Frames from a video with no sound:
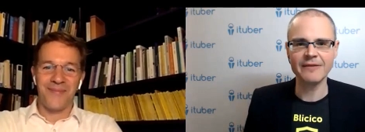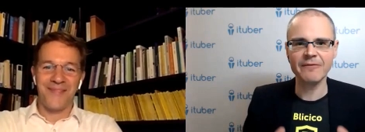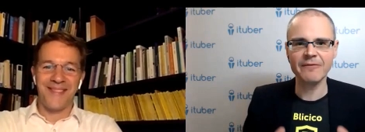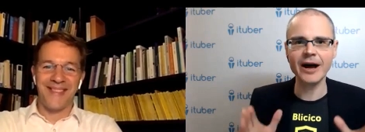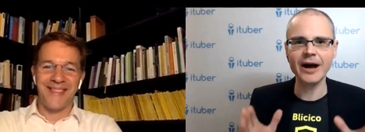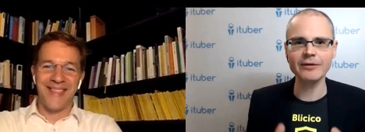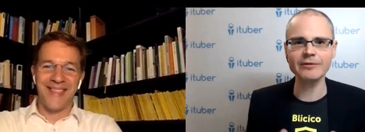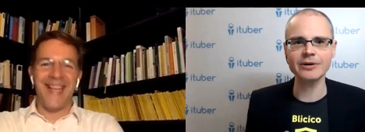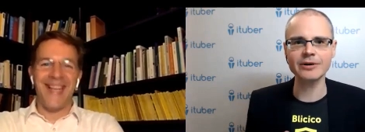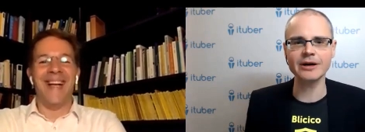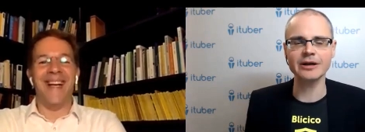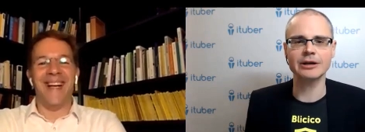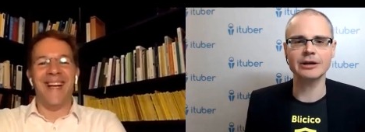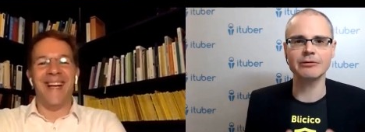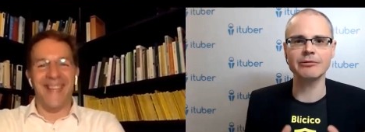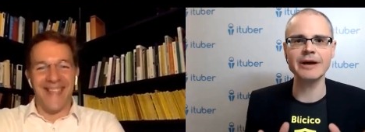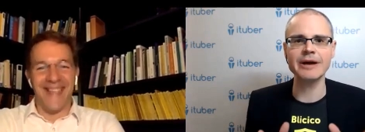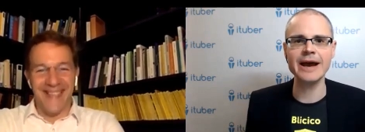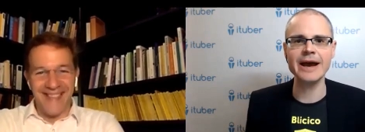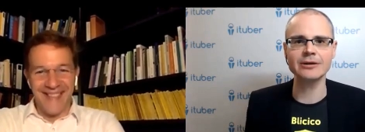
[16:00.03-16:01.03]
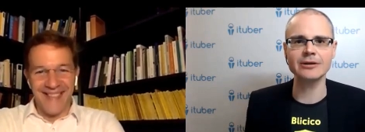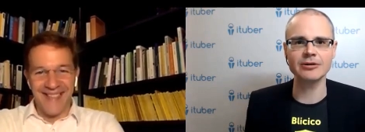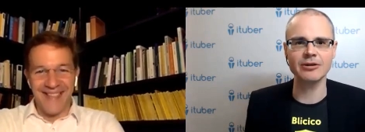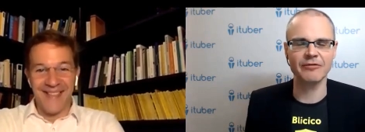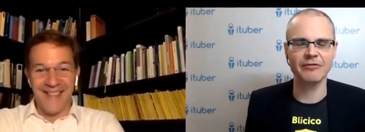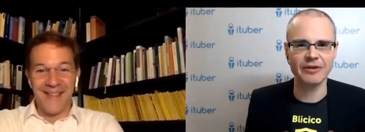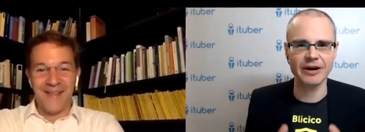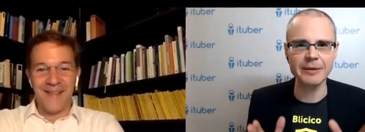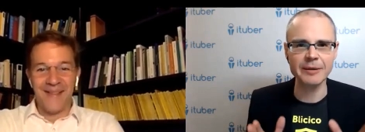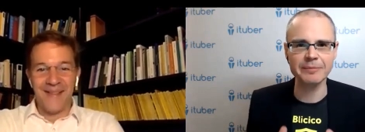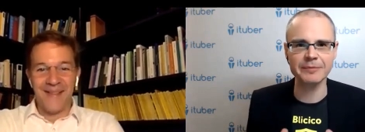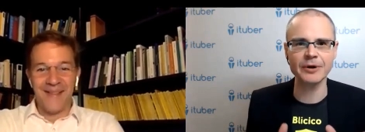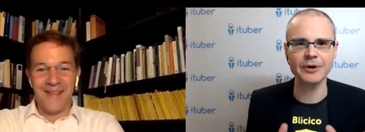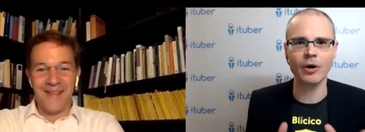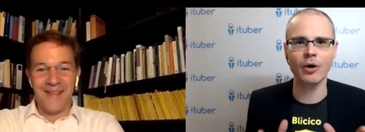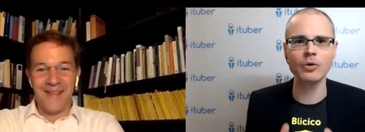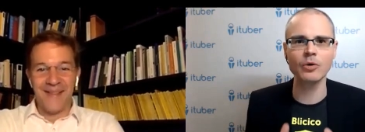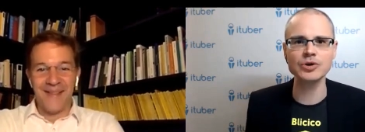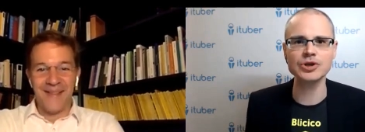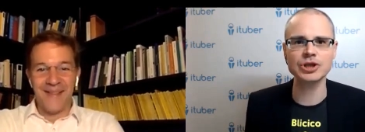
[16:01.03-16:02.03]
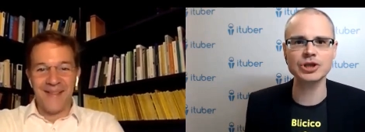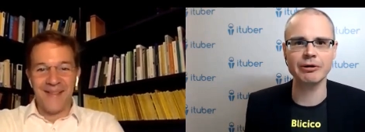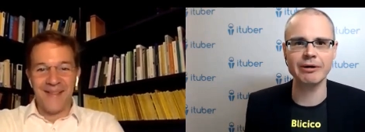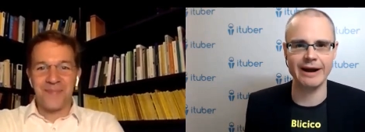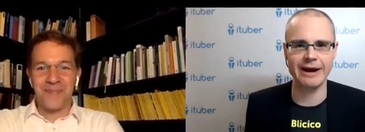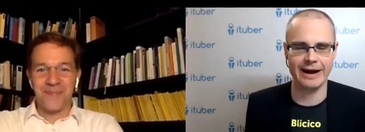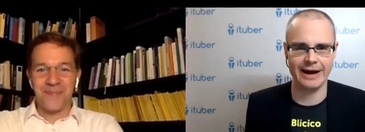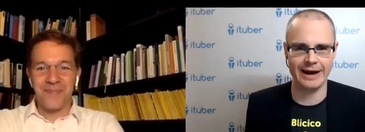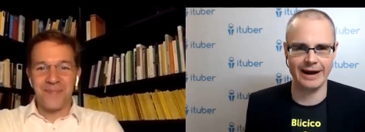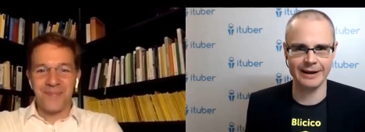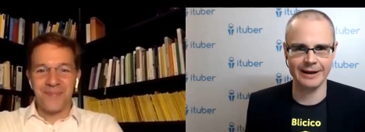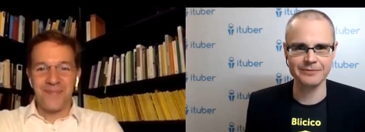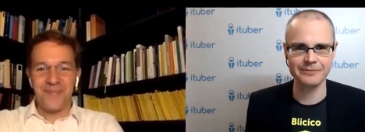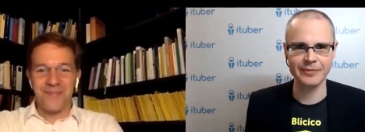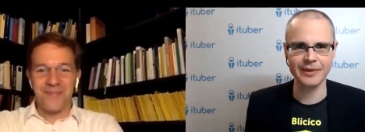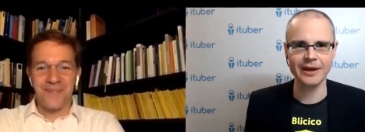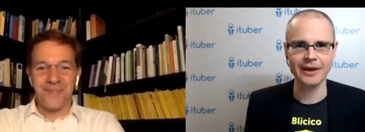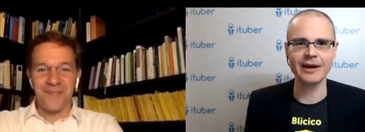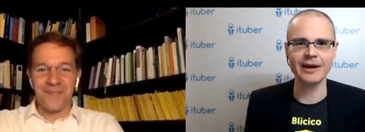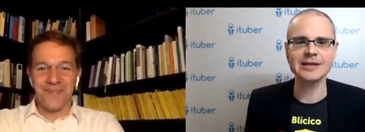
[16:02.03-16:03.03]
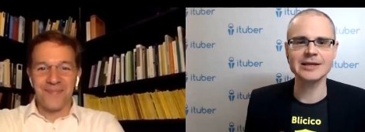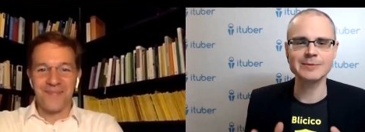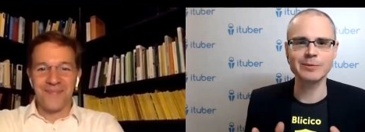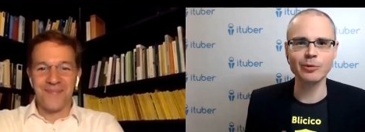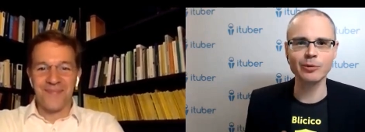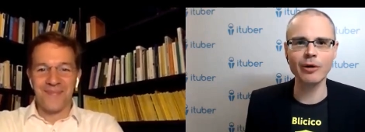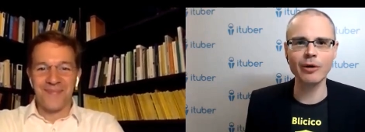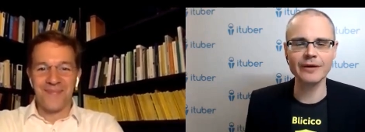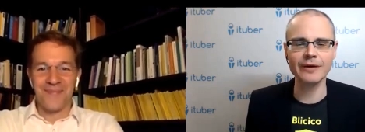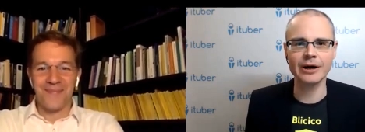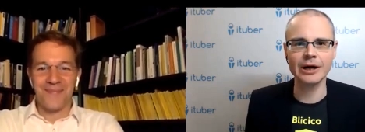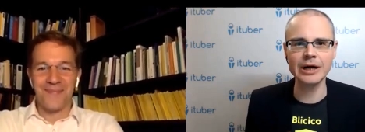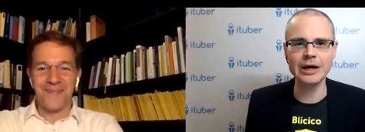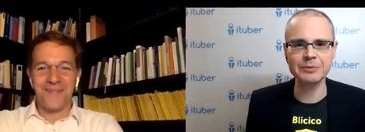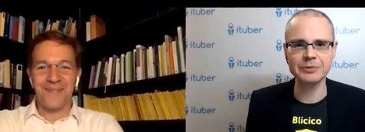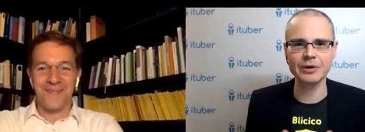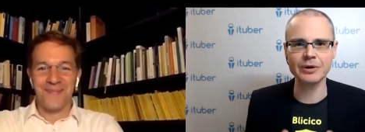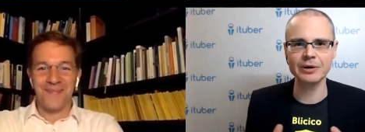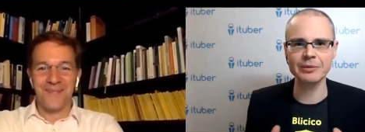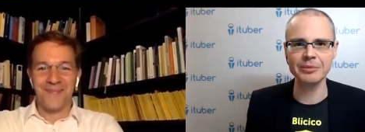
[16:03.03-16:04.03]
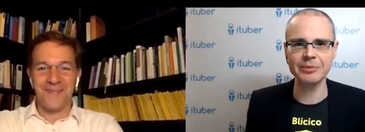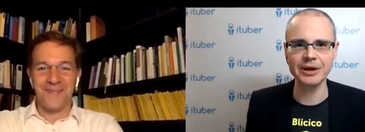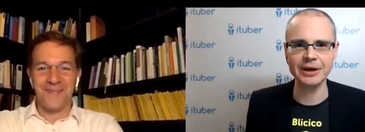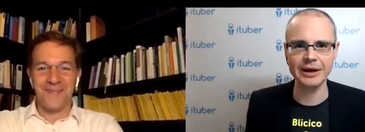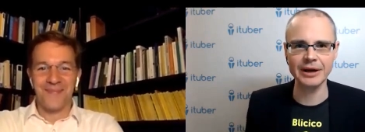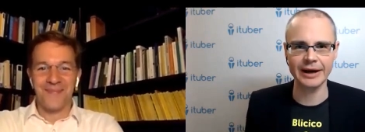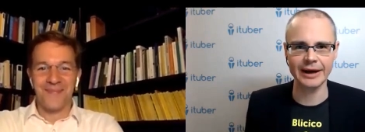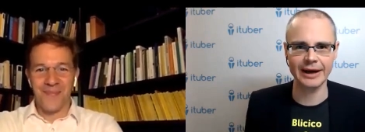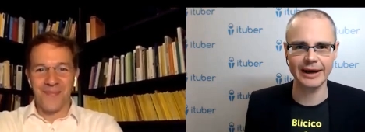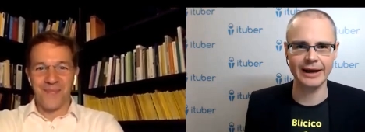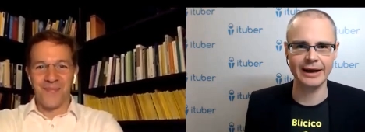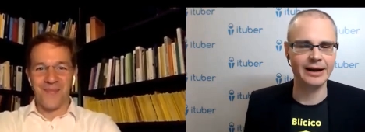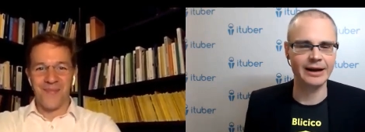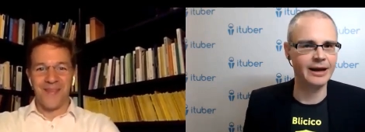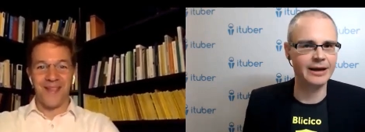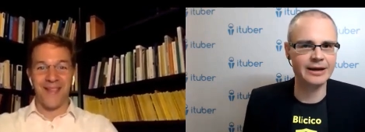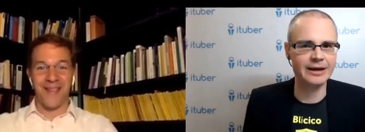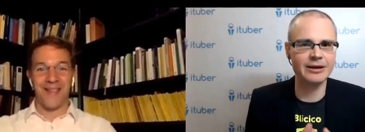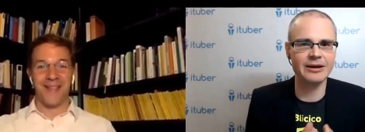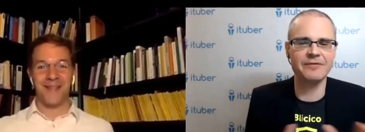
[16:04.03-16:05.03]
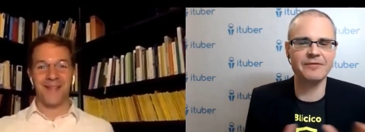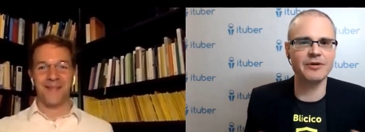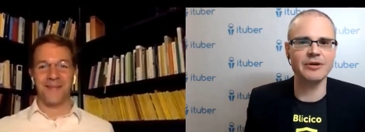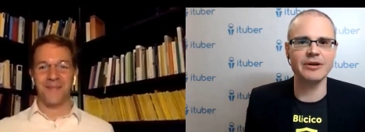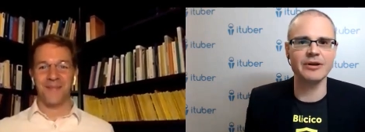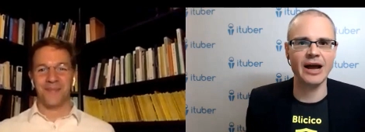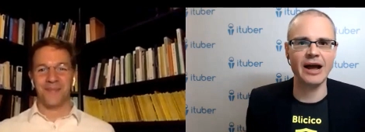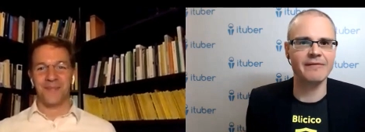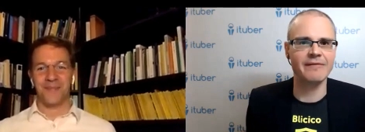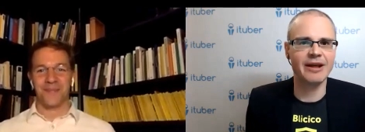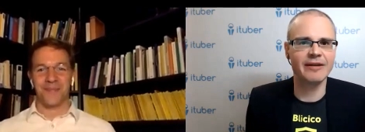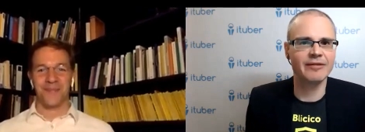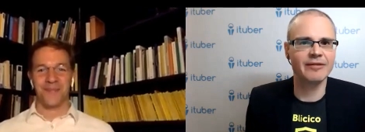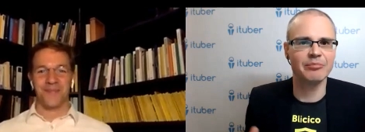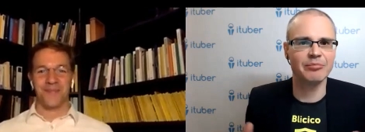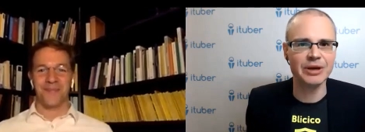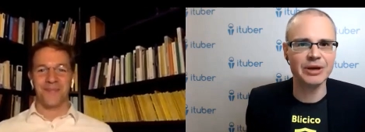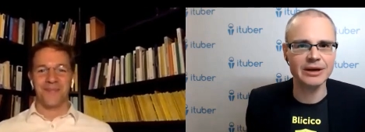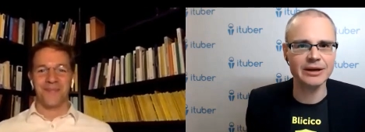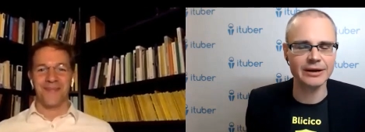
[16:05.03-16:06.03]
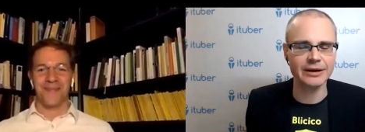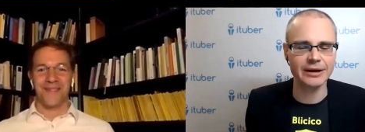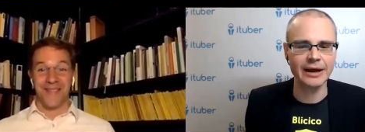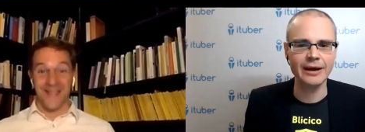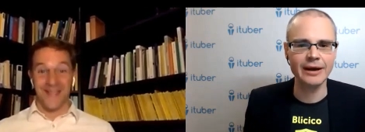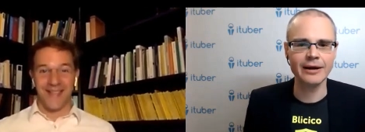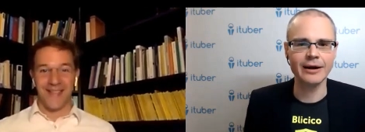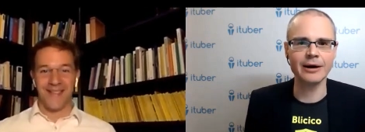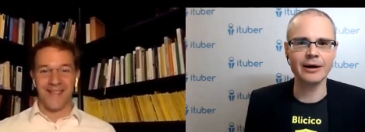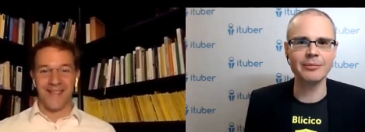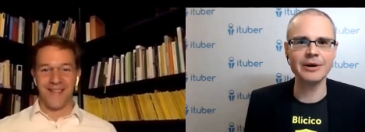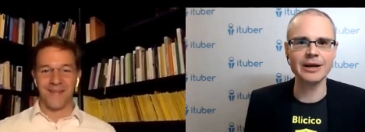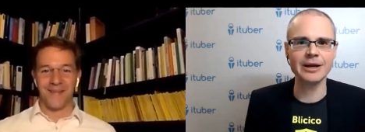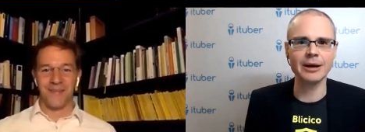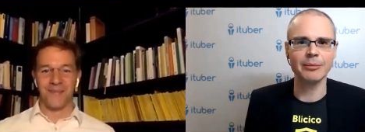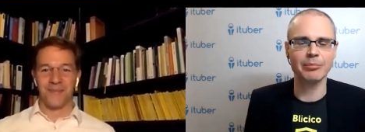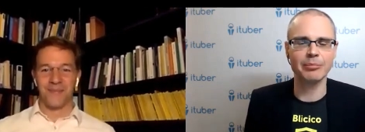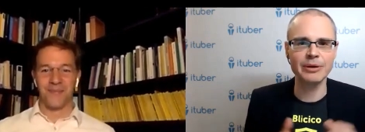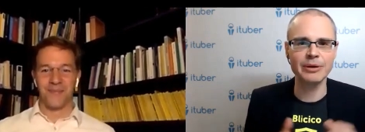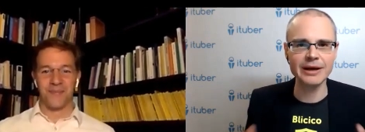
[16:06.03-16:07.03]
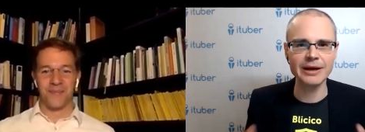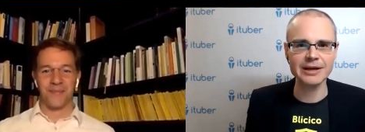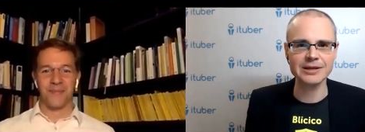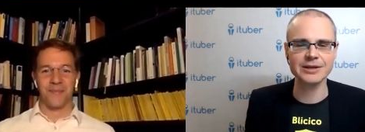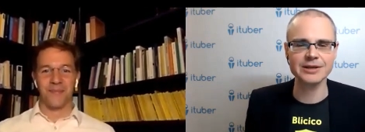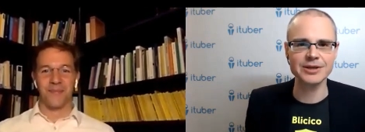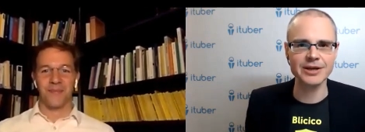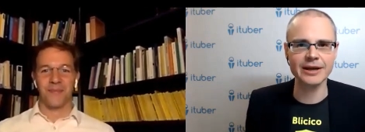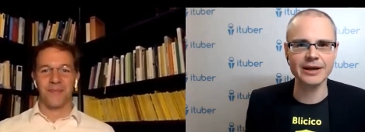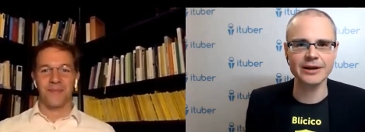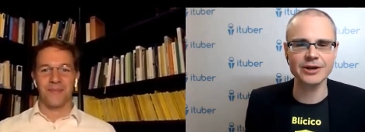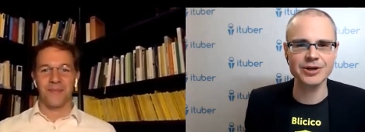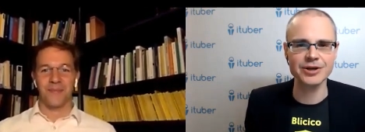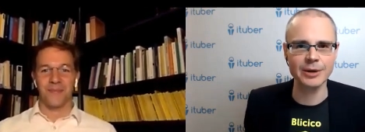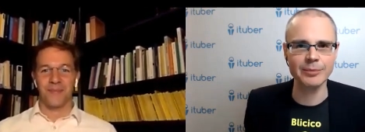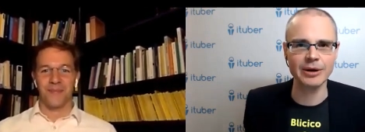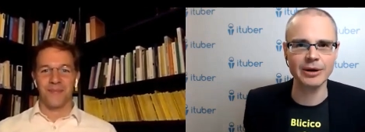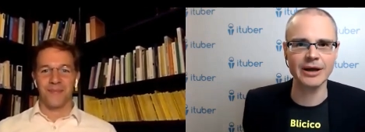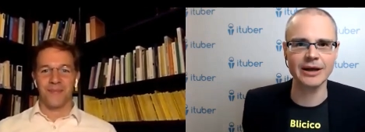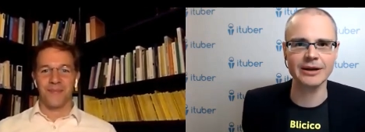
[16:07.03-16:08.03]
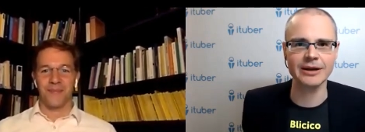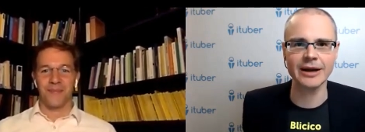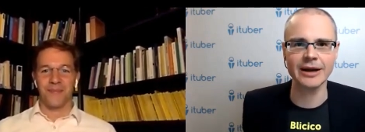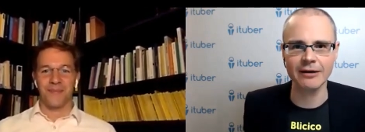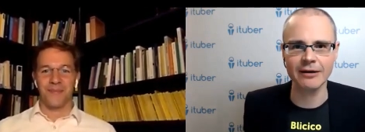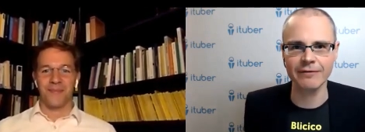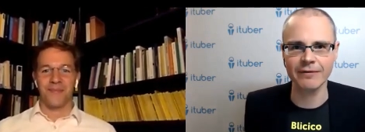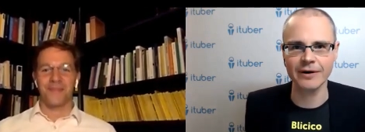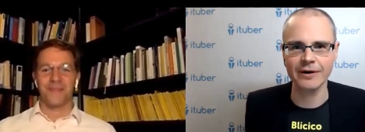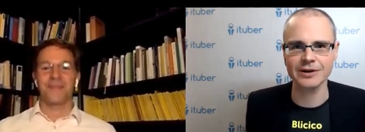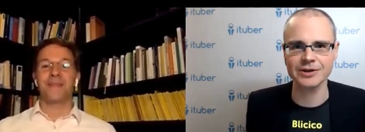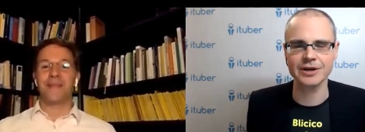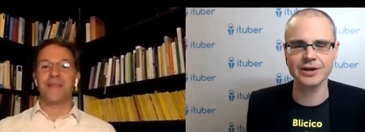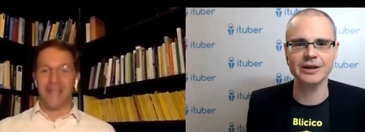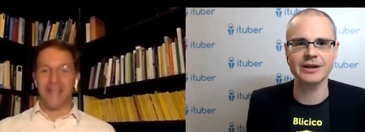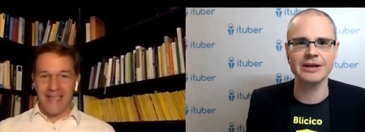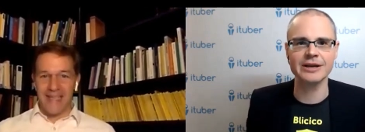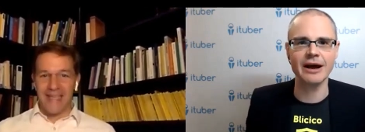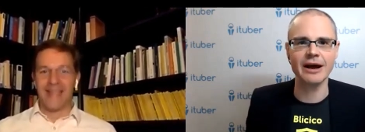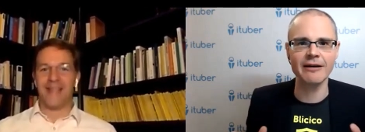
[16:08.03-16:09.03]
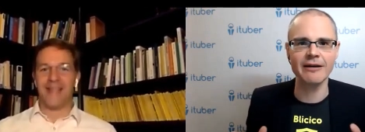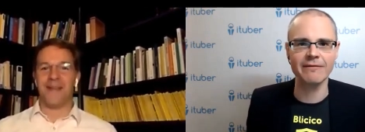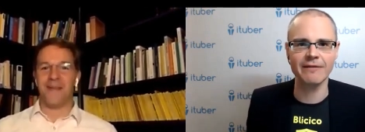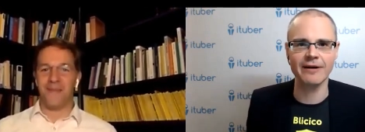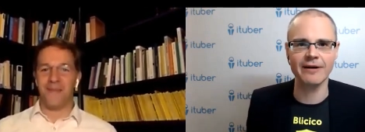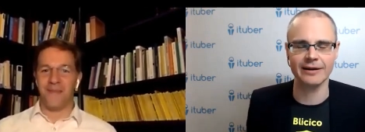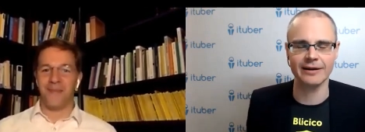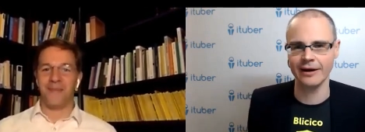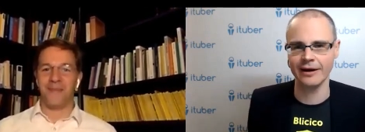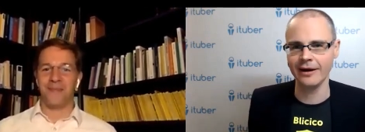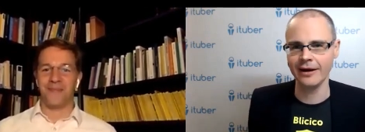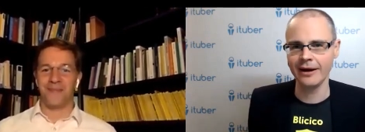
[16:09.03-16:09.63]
Speaker 1: founder and creator of Crypto-Austria, and explore the Crypto-Armenia, and if you have never been in Armenia, please attend the ChainPoint 19 Conference in Yerevan